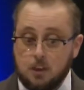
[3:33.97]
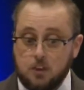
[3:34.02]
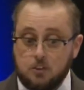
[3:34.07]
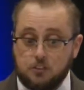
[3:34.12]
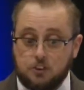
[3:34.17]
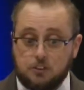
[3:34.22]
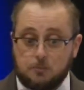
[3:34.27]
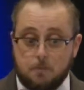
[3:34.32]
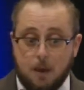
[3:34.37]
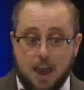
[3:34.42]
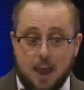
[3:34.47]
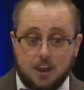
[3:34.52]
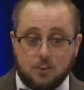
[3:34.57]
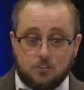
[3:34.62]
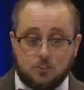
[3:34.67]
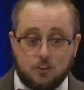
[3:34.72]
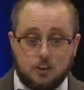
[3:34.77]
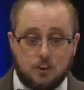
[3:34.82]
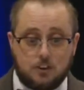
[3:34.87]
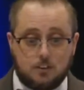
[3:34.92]
She's
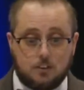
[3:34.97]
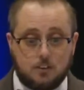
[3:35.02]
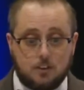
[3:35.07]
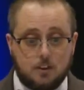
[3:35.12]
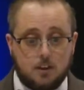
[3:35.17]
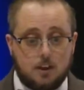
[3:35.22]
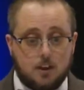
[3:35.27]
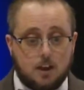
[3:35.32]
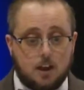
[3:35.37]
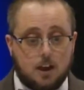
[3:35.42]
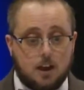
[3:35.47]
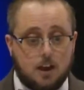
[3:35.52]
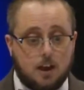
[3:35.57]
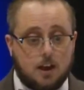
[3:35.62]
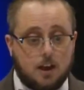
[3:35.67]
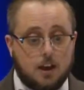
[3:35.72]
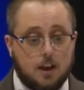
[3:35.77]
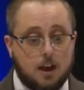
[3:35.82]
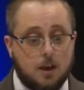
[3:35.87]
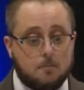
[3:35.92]
passionate
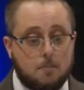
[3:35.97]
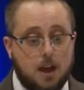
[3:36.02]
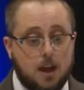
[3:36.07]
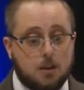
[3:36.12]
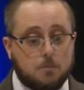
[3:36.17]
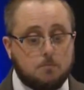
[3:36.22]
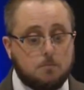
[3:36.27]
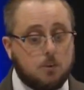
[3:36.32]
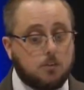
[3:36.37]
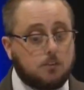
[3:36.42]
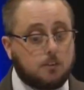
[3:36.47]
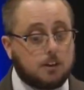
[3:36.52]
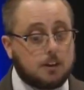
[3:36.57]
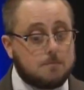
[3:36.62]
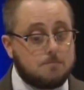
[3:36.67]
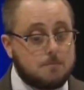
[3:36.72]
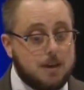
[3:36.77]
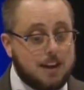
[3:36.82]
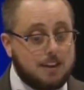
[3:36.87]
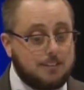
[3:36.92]
about music
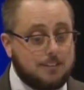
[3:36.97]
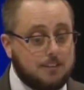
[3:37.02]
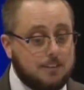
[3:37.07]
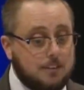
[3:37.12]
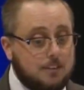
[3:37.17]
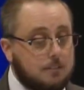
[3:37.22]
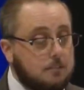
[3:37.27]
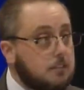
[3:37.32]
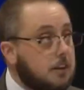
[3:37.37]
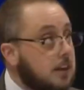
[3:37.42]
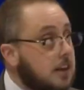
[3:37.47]
and medicine.